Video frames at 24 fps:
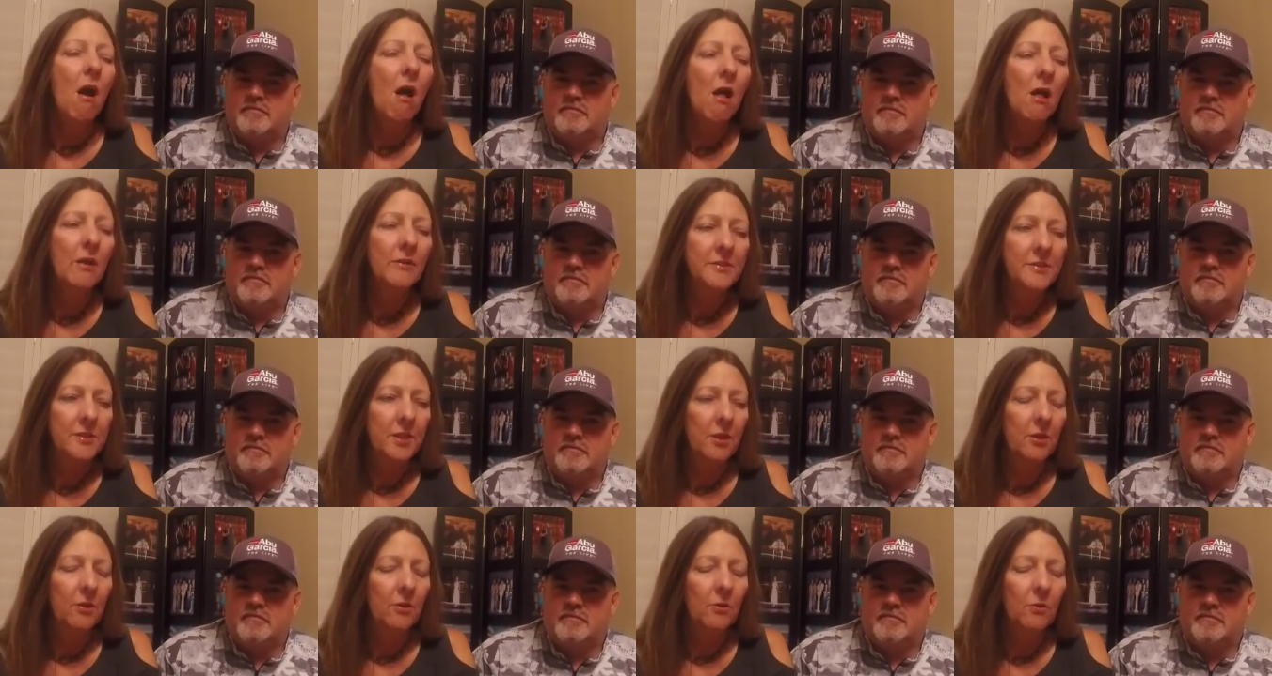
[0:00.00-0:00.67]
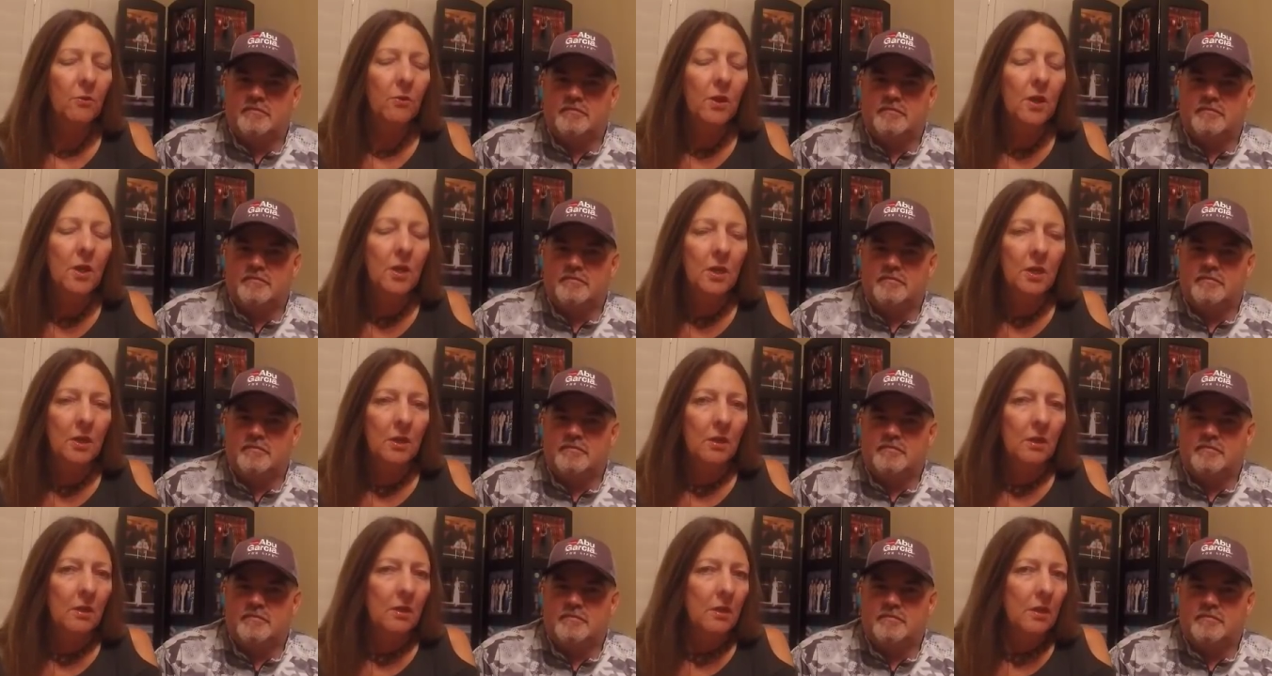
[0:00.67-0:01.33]
Speaker 1: Also,
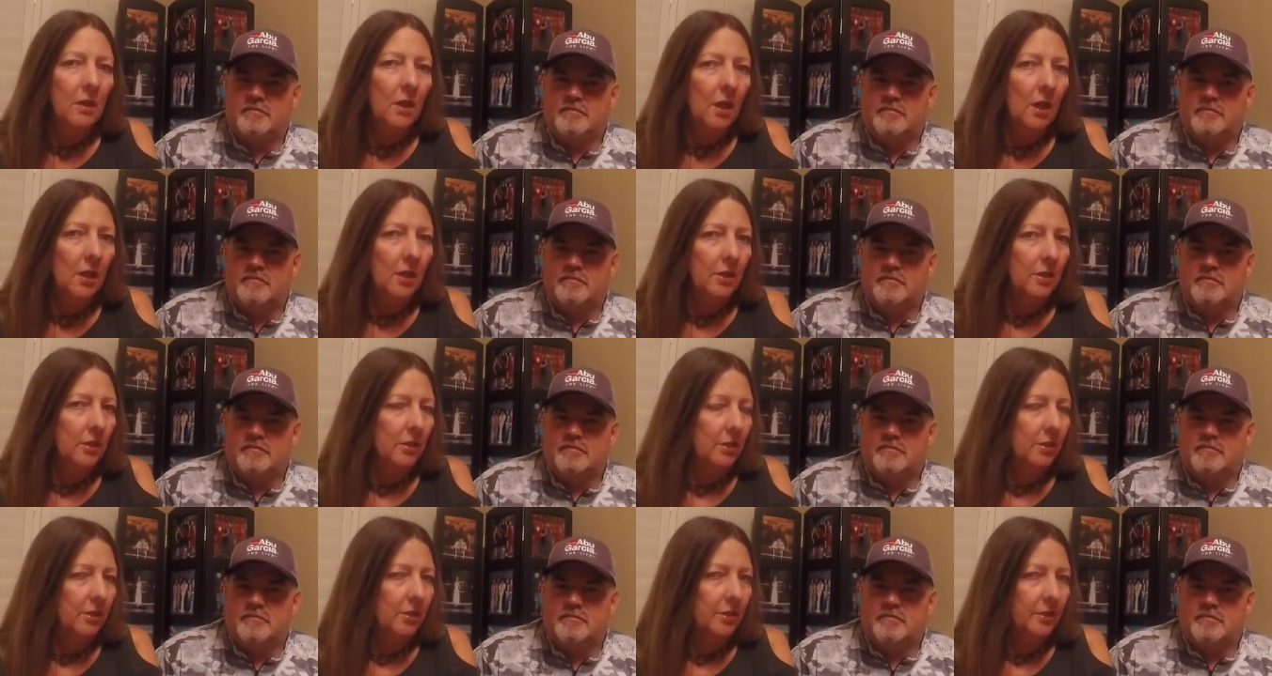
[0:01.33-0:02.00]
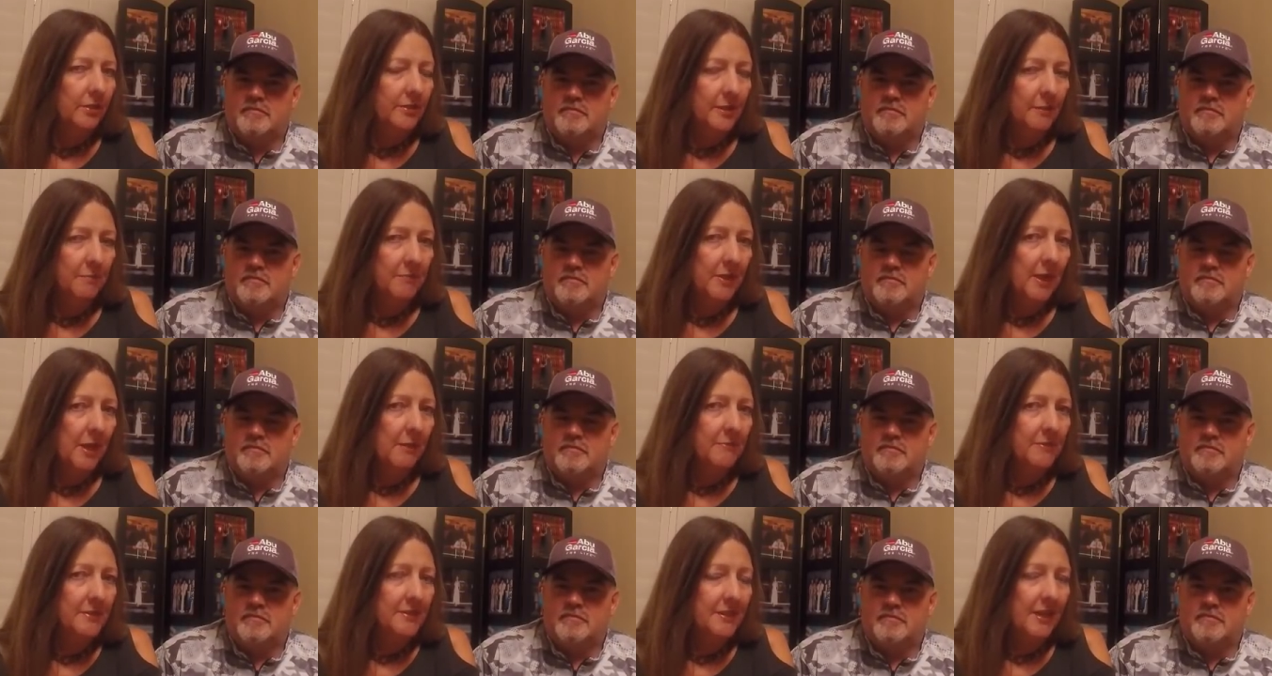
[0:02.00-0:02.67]

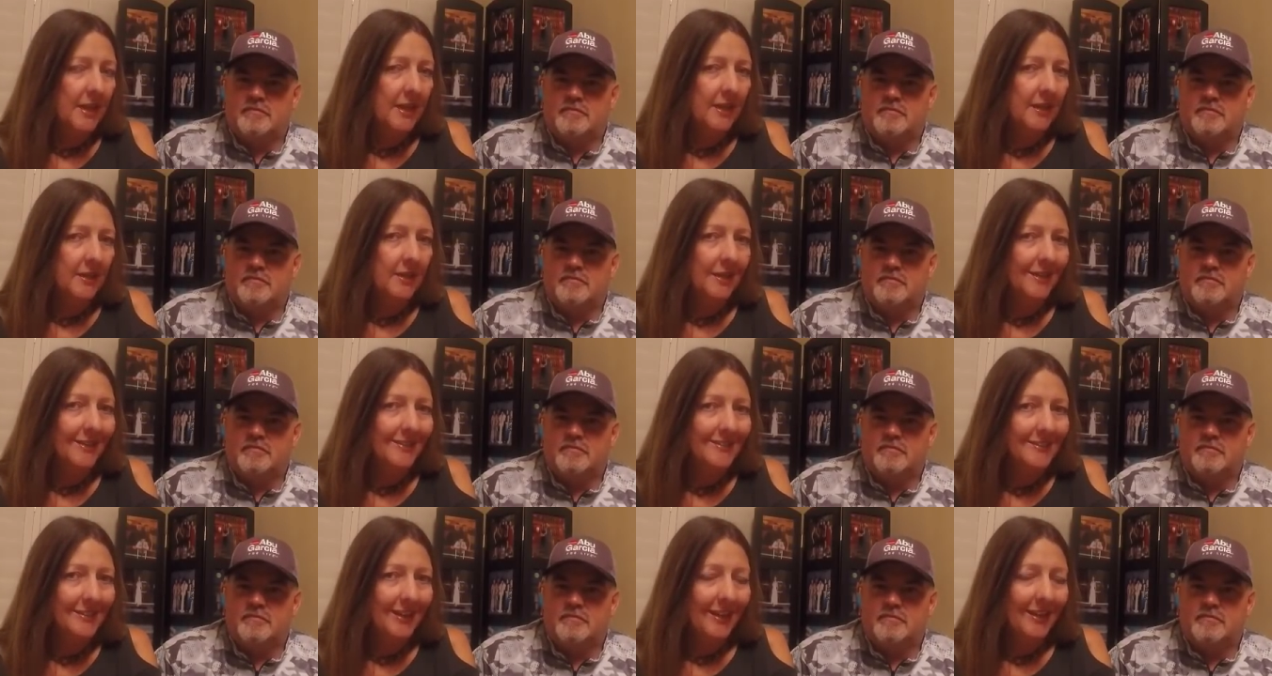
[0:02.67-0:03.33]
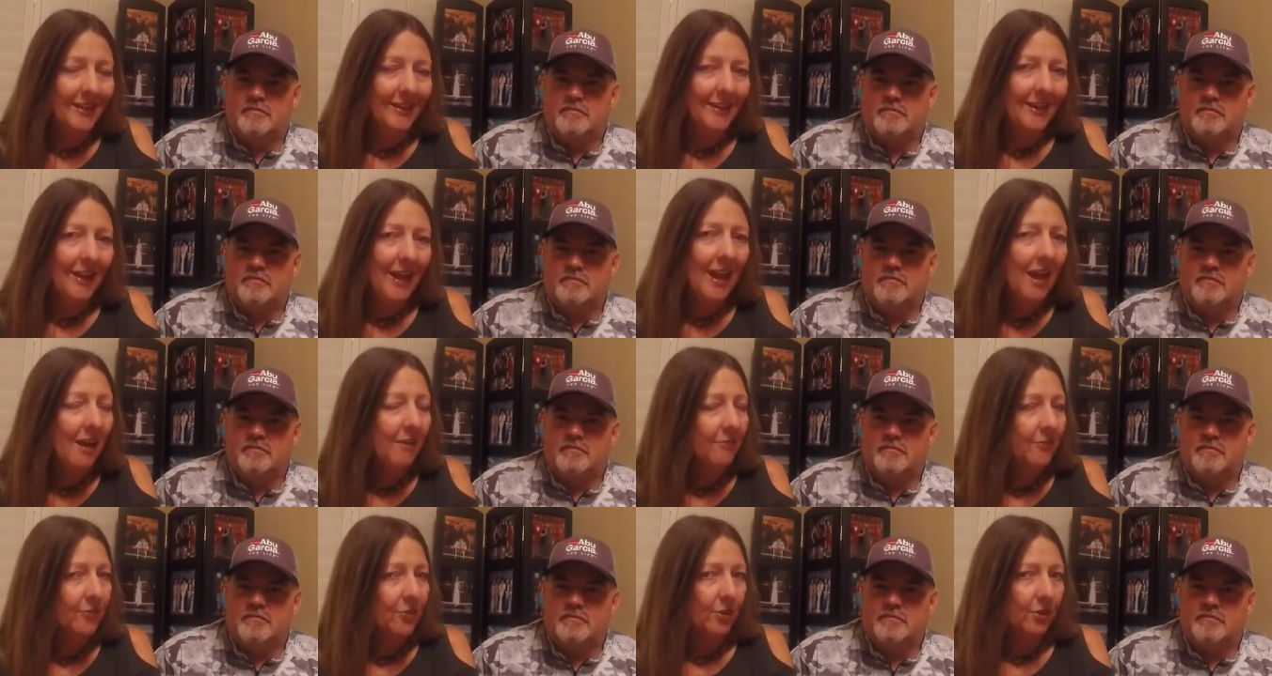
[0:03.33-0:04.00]
sometimes staying a day
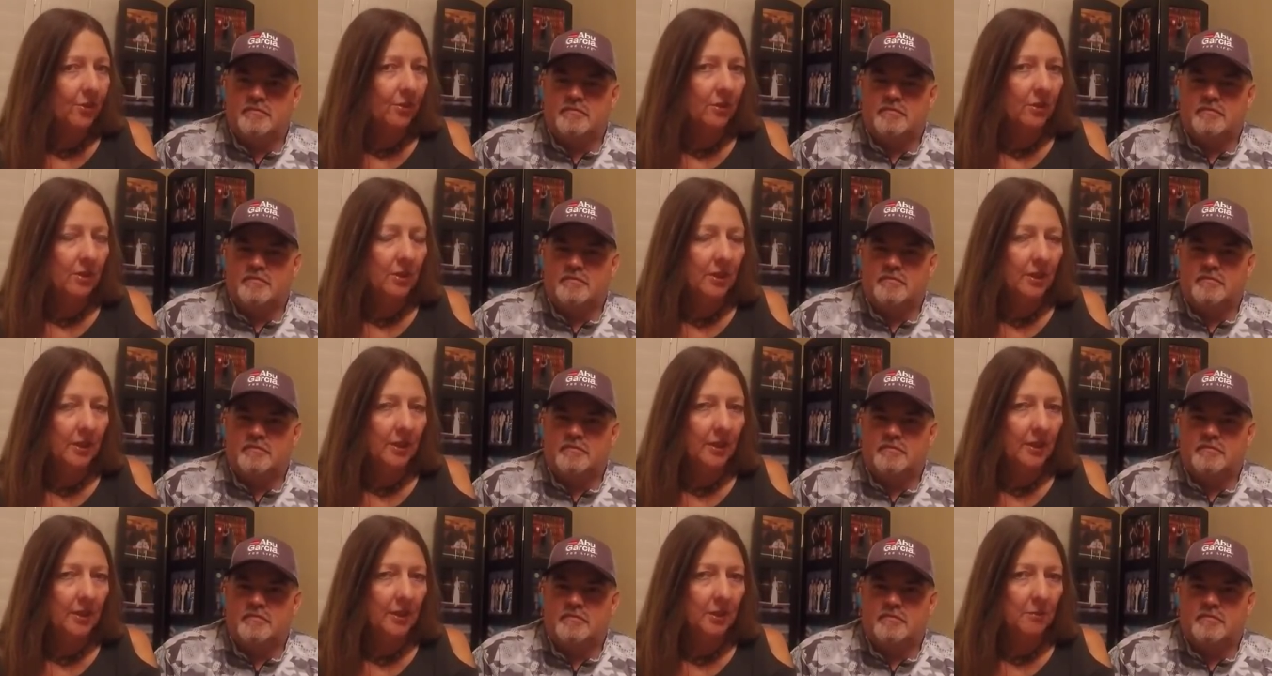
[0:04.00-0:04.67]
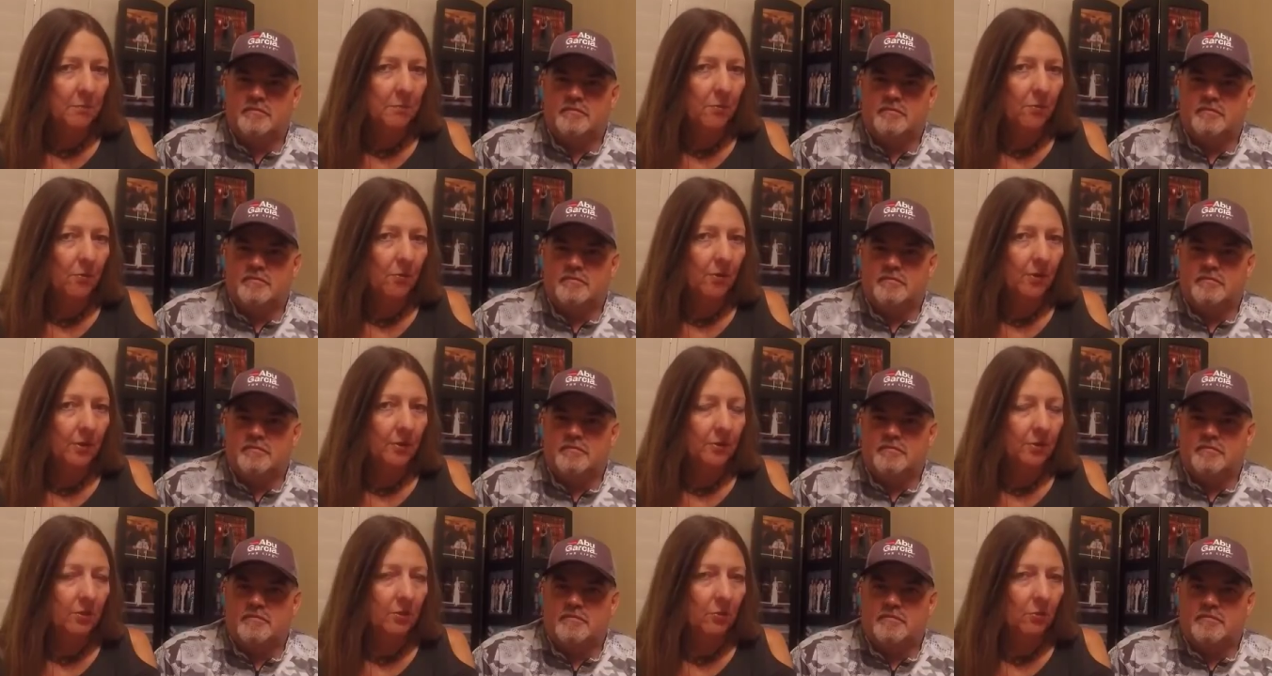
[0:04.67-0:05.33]
after in the
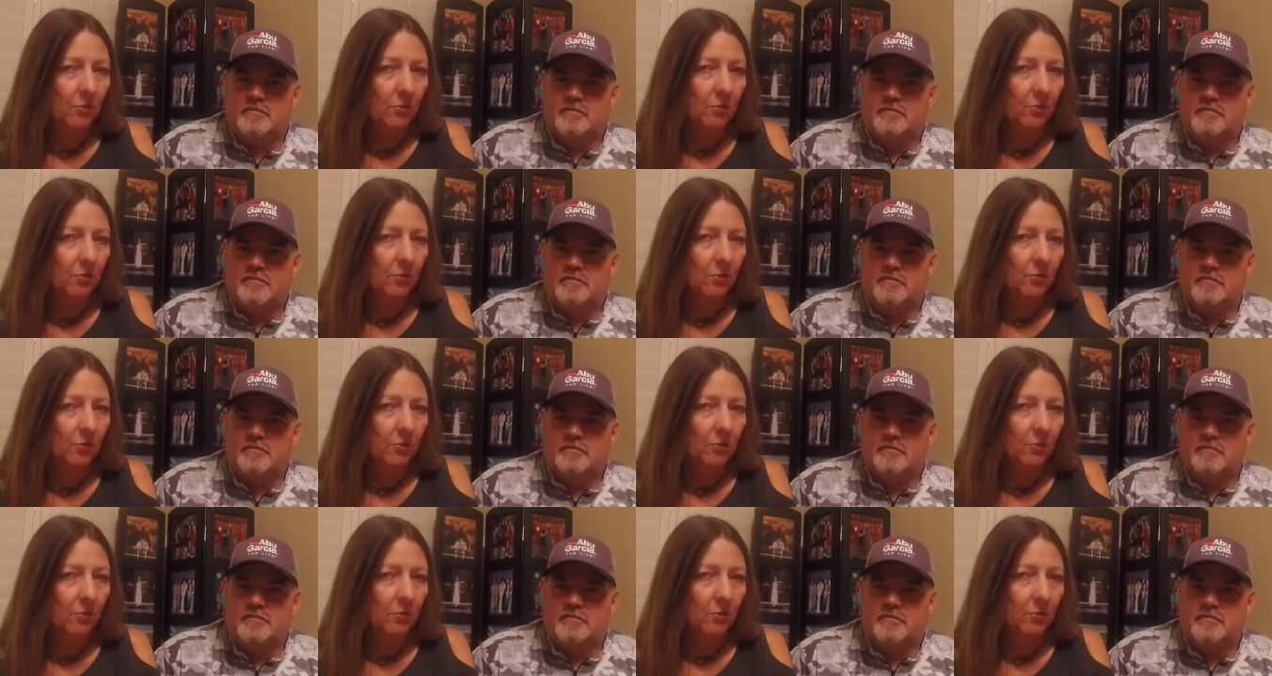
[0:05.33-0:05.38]
port